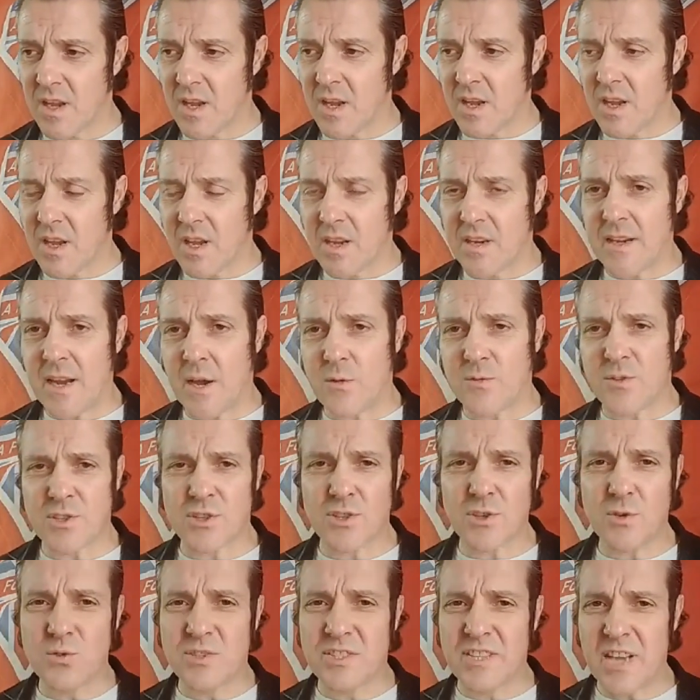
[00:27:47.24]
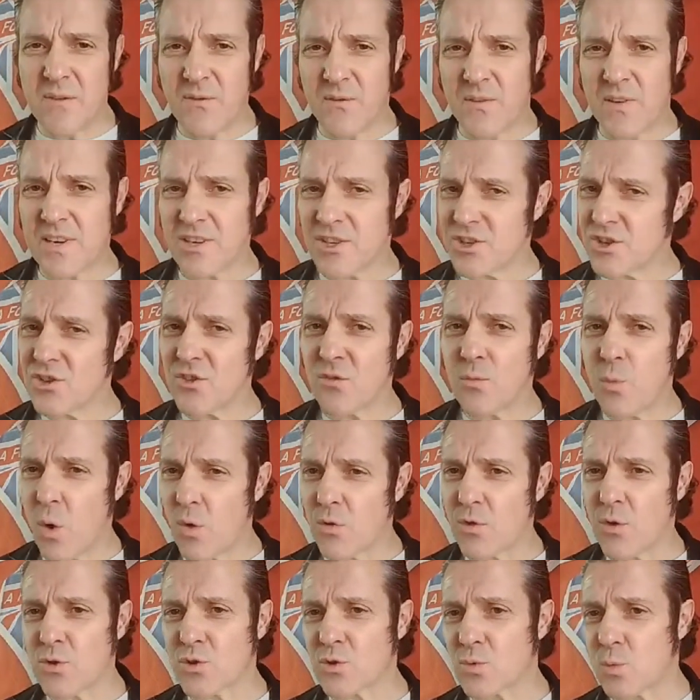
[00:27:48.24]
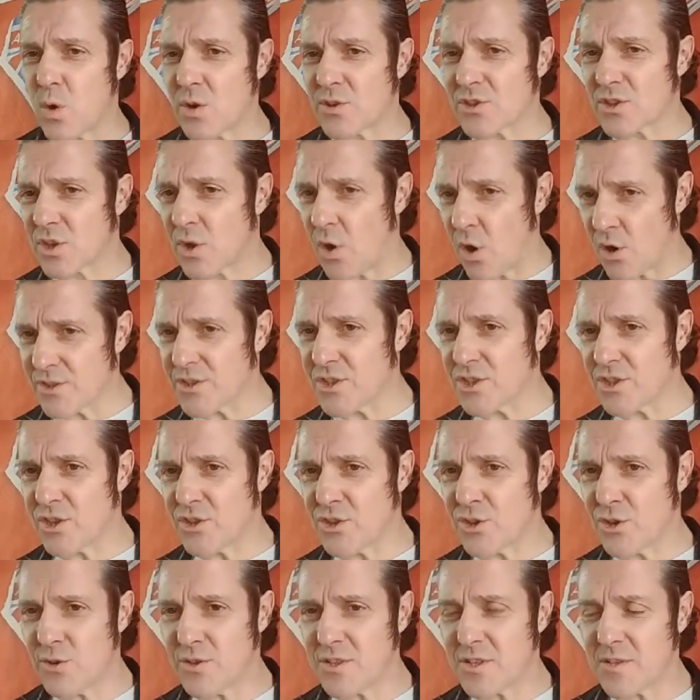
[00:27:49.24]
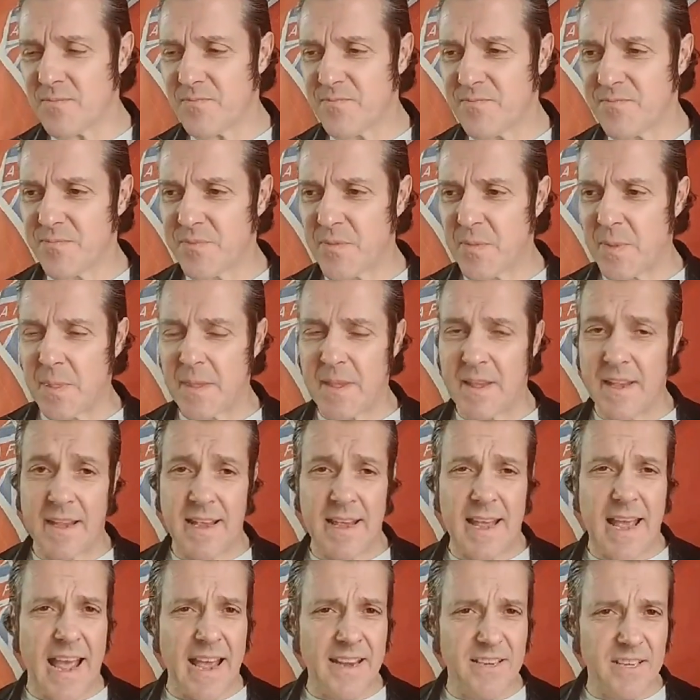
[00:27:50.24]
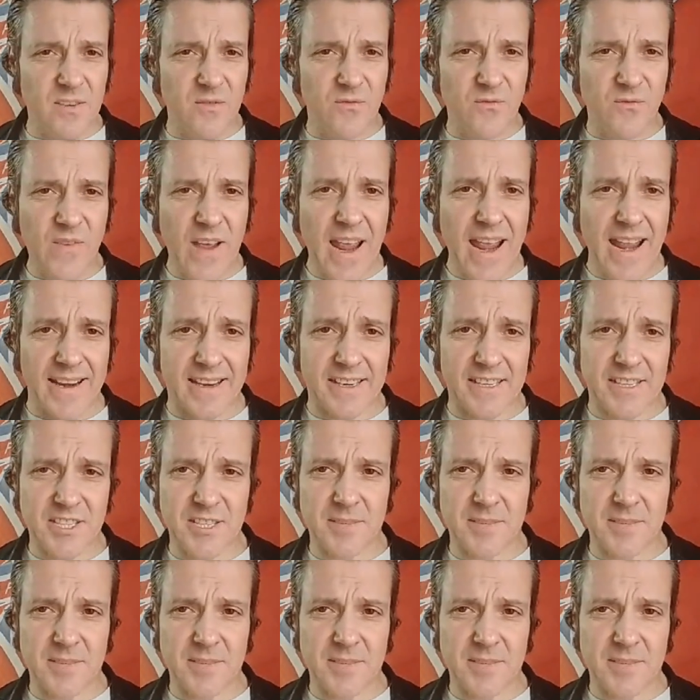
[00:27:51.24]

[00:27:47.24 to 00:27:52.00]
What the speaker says: Now, there's no definition of what those words constitute, and in fact,